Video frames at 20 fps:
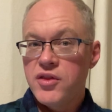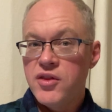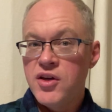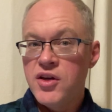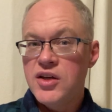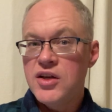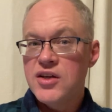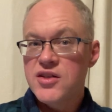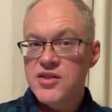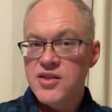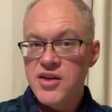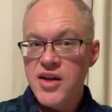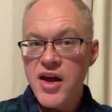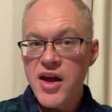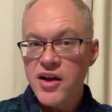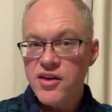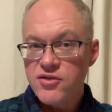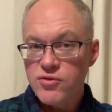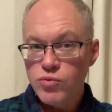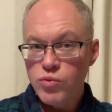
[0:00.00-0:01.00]
then his
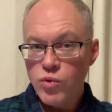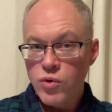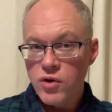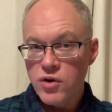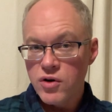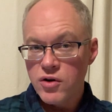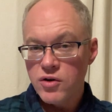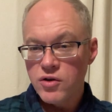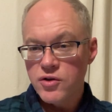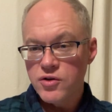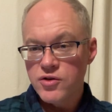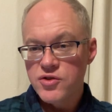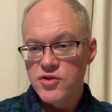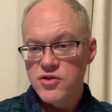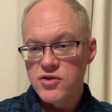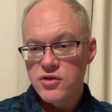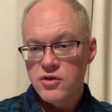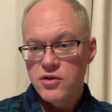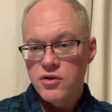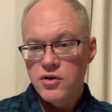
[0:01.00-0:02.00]
next
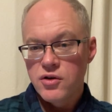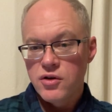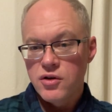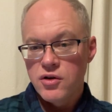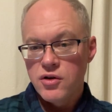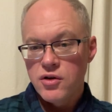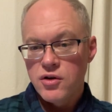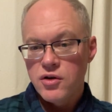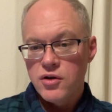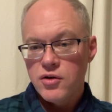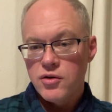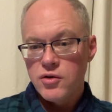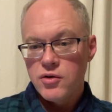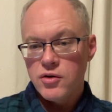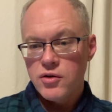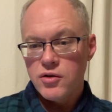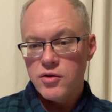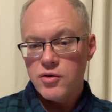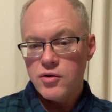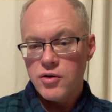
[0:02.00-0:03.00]
words
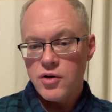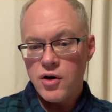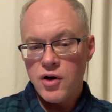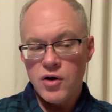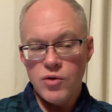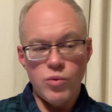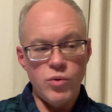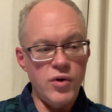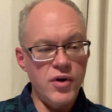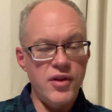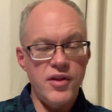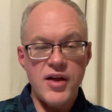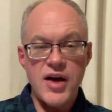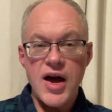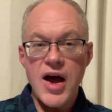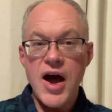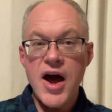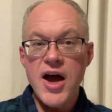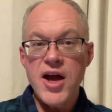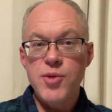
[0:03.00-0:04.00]
are one of the
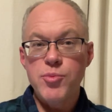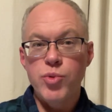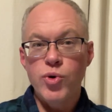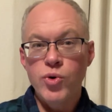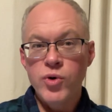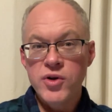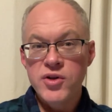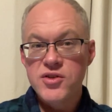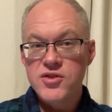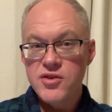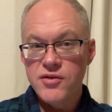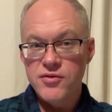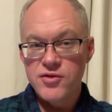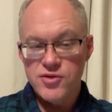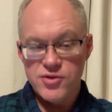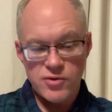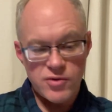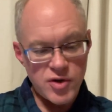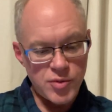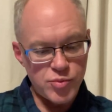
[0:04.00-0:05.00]
high points of the
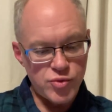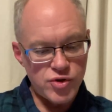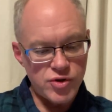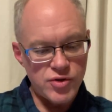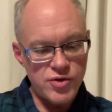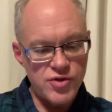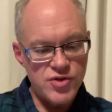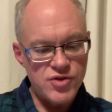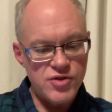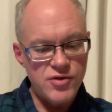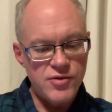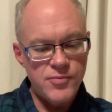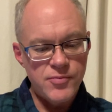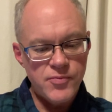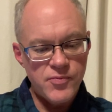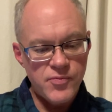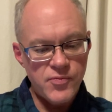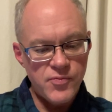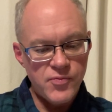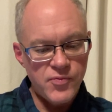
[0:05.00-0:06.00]
scriptures
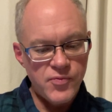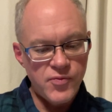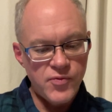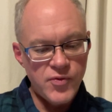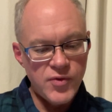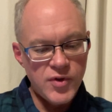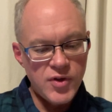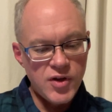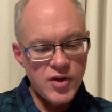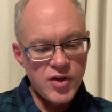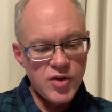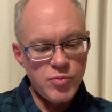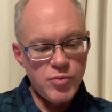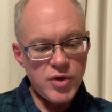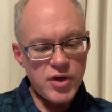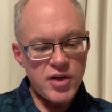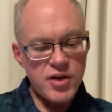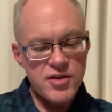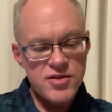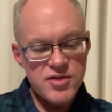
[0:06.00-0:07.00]

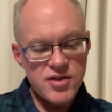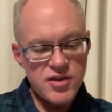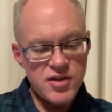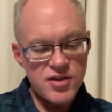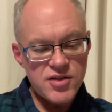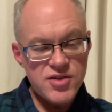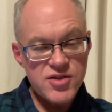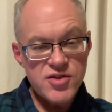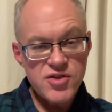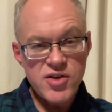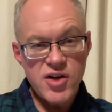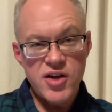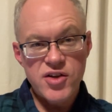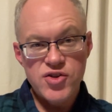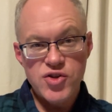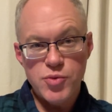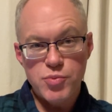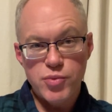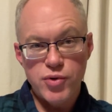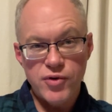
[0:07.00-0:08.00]
because it is such
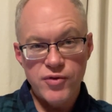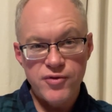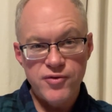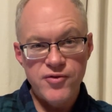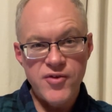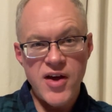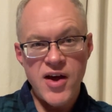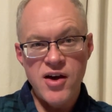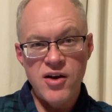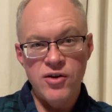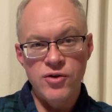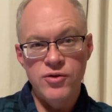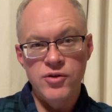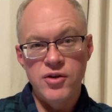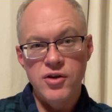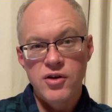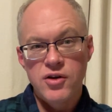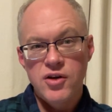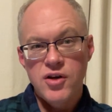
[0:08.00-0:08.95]
a profound